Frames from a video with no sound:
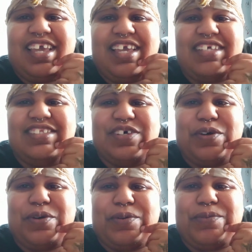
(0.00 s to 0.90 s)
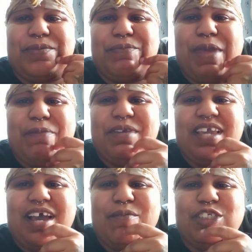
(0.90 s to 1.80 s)
So maybe
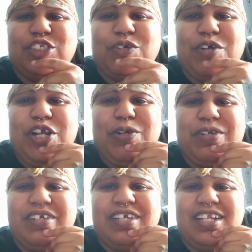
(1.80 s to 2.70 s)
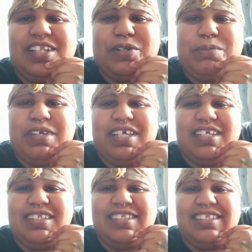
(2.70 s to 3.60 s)
I will show her in a little bit.
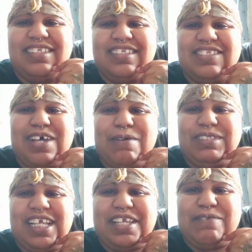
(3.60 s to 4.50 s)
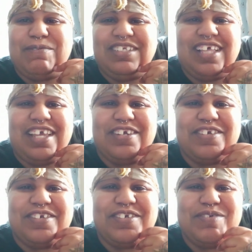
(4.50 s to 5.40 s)
So I will check in with you later.
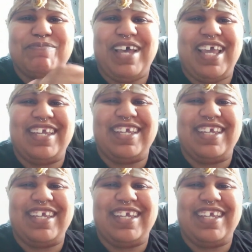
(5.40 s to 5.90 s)
Bye.